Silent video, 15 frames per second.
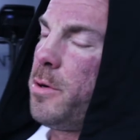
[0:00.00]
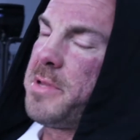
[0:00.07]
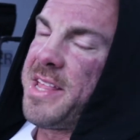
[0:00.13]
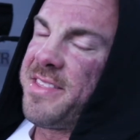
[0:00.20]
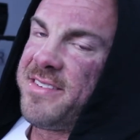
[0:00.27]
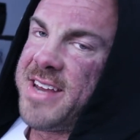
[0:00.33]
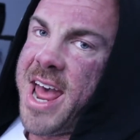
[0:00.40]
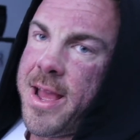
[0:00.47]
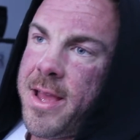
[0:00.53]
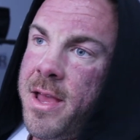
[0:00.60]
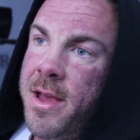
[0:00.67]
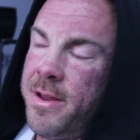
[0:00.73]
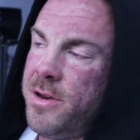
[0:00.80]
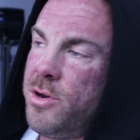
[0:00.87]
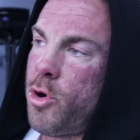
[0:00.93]
figure with that stack,
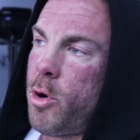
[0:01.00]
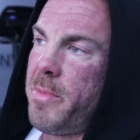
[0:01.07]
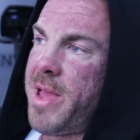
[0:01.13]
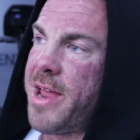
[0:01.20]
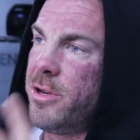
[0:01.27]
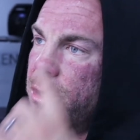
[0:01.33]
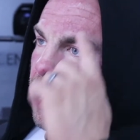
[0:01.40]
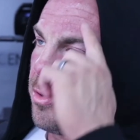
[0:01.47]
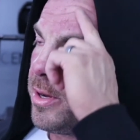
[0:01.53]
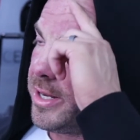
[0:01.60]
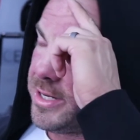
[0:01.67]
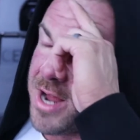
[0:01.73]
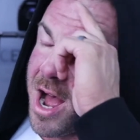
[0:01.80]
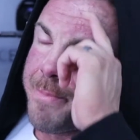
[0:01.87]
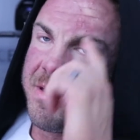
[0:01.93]
normally I do
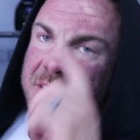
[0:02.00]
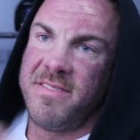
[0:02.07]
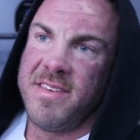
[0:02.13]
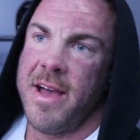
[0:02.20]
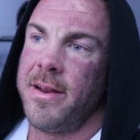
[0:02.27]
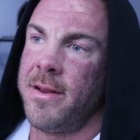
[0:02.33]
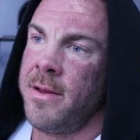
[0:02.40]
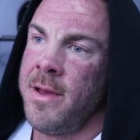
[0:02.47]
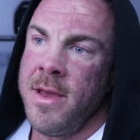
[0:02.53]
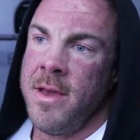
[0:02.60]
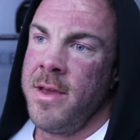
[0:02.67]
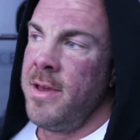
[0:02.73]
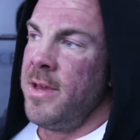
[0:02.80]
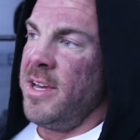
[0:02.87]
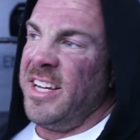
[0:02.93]
top end set
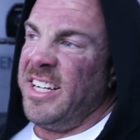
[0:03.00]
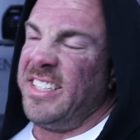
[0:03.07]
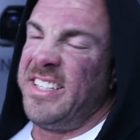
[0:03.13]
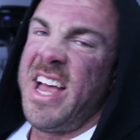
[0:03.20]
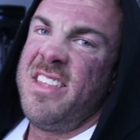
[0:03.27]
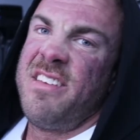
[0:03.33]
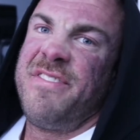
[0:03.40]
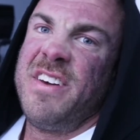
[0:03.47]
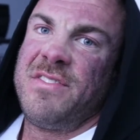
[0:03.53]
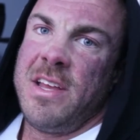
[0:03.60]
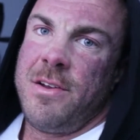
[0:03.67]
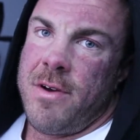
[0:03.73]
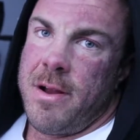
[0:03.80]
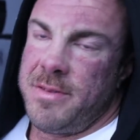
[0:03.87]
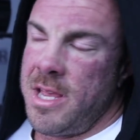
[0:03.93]
10 to
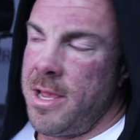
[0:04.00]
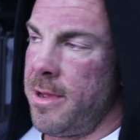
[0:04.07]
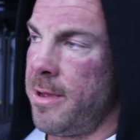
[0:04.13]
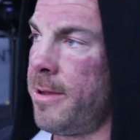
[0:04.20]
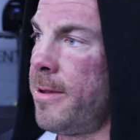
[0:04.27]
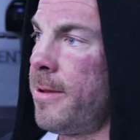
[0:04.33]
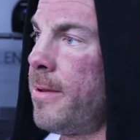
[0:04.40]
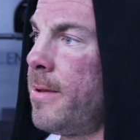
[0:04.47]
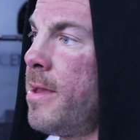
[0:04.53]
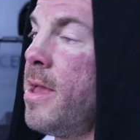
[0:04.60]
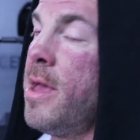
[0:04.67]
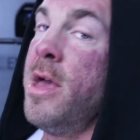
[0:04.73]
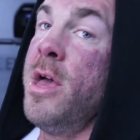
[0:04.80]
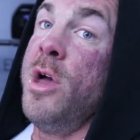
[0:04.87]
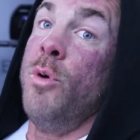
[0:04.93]
15 reps.
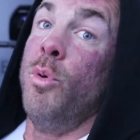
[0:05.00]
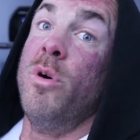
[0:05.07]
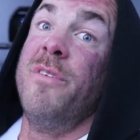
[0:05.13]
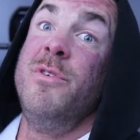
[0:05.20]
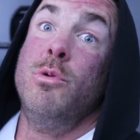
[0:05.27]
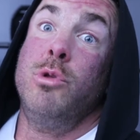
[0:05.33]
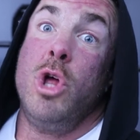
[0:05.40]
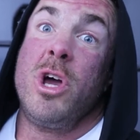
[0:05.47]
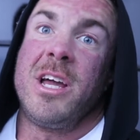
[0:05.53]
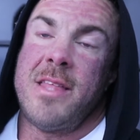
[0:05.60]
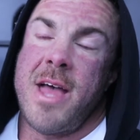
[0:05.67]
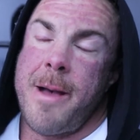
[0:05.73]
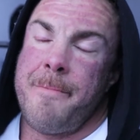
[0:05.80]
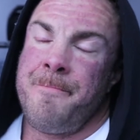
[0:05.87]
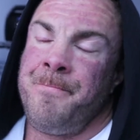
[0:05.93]
Well, if you look
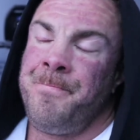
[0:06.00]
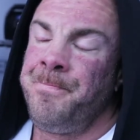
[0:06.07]
at that,